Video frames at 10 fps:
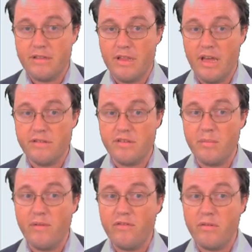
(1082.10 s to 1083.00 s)
There's some
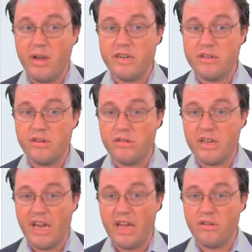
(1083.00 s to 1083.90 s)
information on
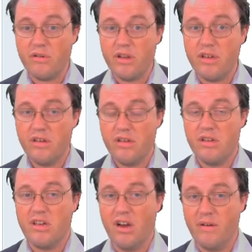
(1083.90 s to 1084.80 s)
category.
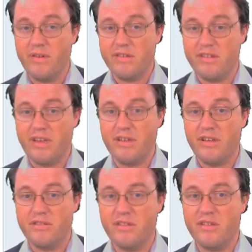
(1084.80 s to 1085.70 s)
Obviously
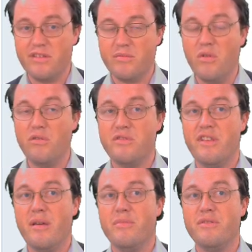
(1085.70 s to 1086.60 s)
this is a small
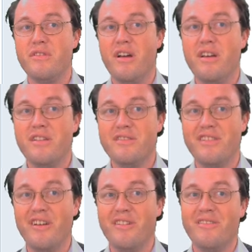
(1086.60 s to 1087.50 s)
sample size,
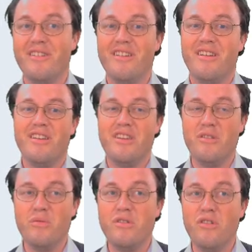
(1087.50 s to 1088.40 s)
so
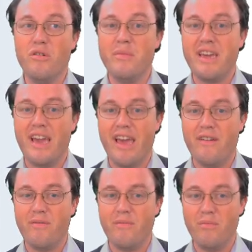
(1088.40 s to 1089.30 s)
you would normally
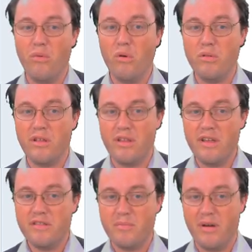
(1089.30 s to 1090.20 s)
have more than
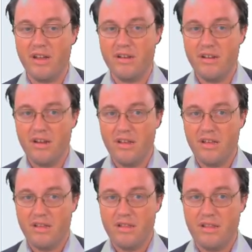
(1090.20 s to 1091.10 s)
this, but
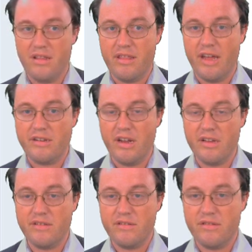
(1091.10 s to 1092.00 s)
that
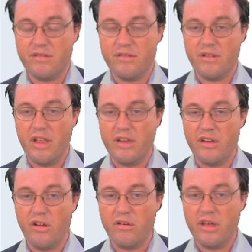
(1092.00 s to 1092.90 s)
does let you
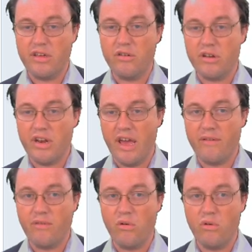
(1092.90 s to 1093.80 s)
know that you can
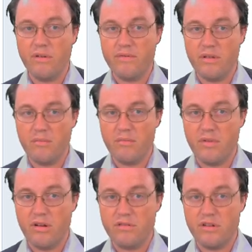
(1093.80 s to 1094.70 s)
have all of them on